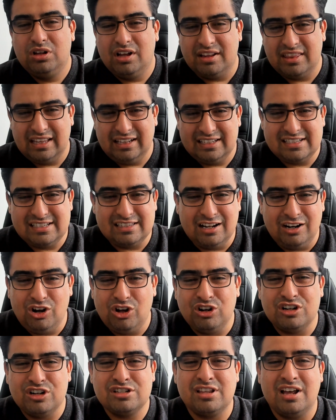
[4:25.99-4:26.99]
I think this is the
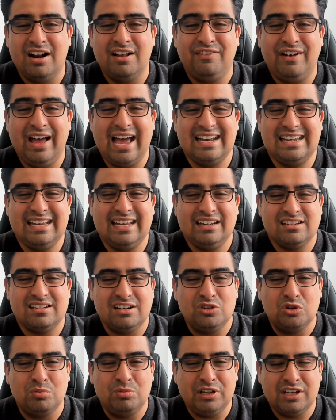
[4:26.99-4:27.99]
longest that I've had it. I
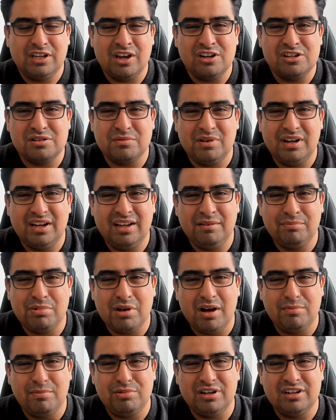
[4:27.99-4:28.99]
normally go to my
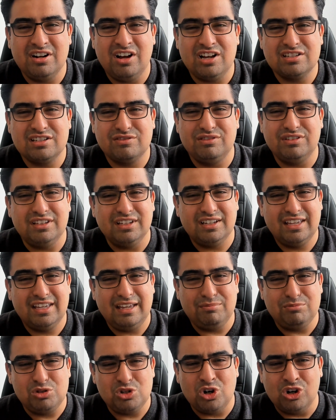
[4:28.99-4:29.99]
barber and ask for the
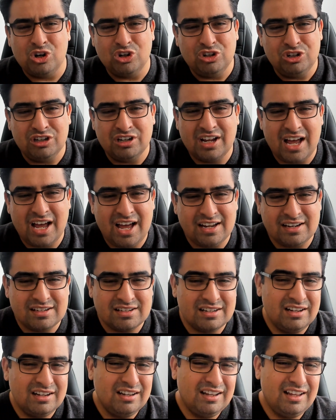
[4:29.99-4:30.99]
Kim Jong-un
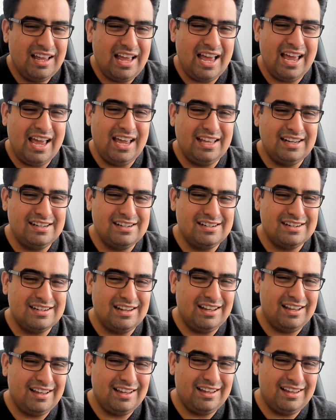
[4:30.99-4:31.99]
cut and
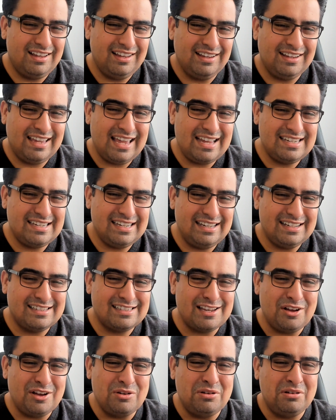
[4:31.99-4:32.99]
get it.
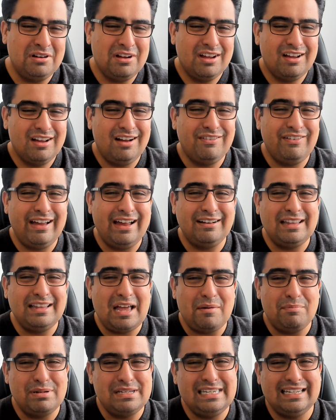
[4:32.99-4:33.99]
So I found
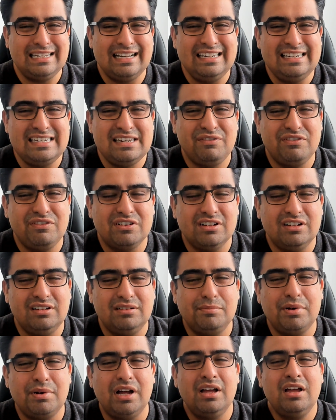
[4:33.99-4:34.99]
that particularly
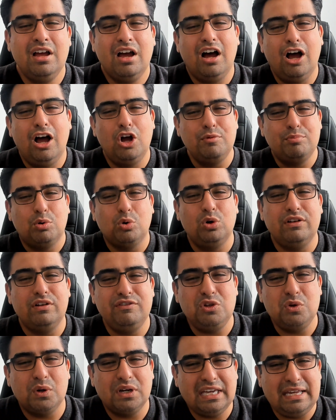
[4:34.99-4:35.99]
difficult. But I hope all of
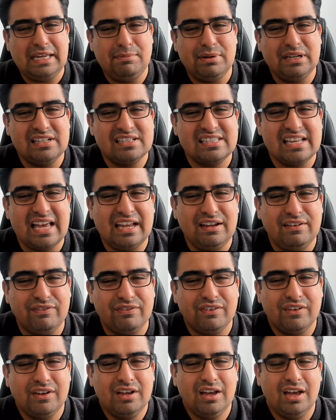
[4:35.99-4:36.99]
you are keeping
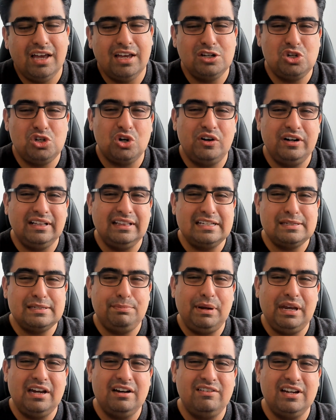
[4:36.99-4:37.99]
safe during this
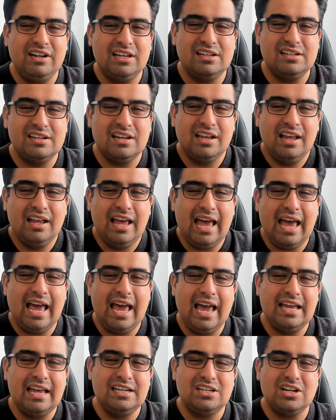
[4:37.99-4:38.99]
period,
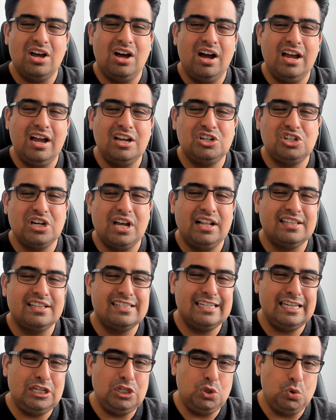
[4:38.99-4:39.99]
and I shall
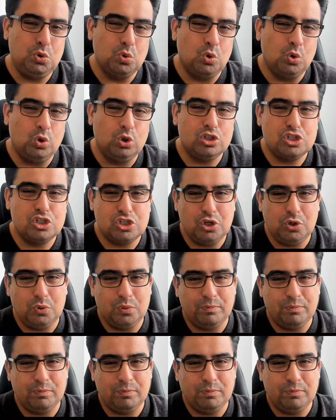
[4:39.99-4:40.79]
see you all soon.